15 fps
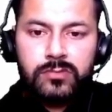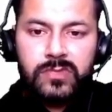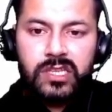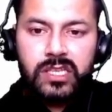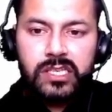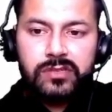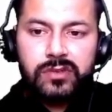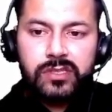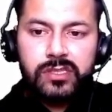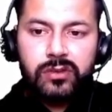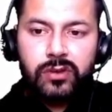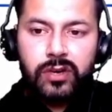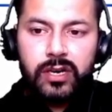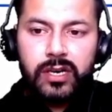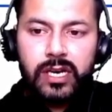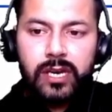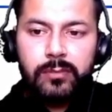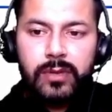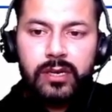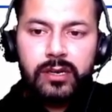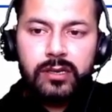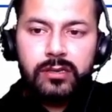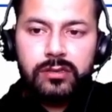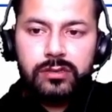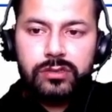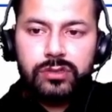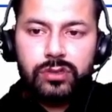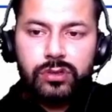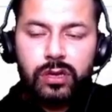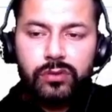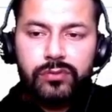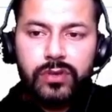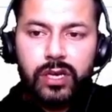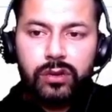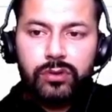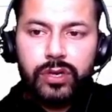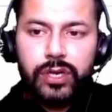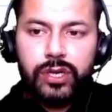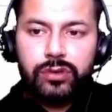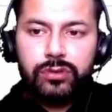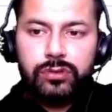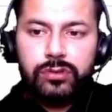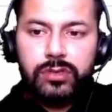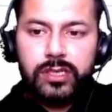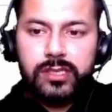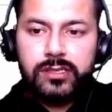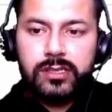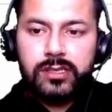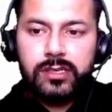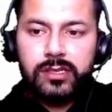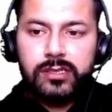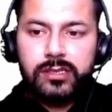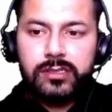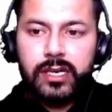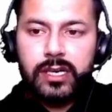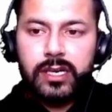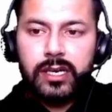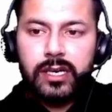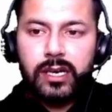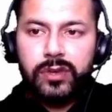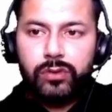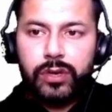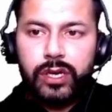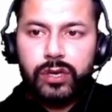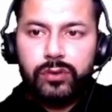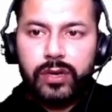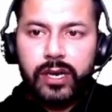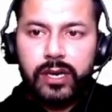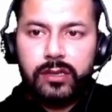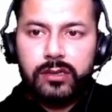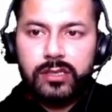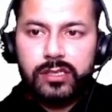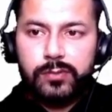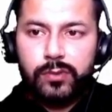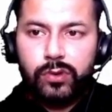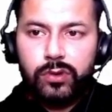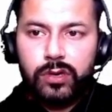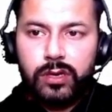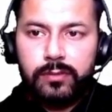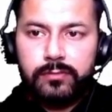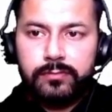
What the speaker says: This was the runtime error. So now we are going to discuss that how we are going to handle this program.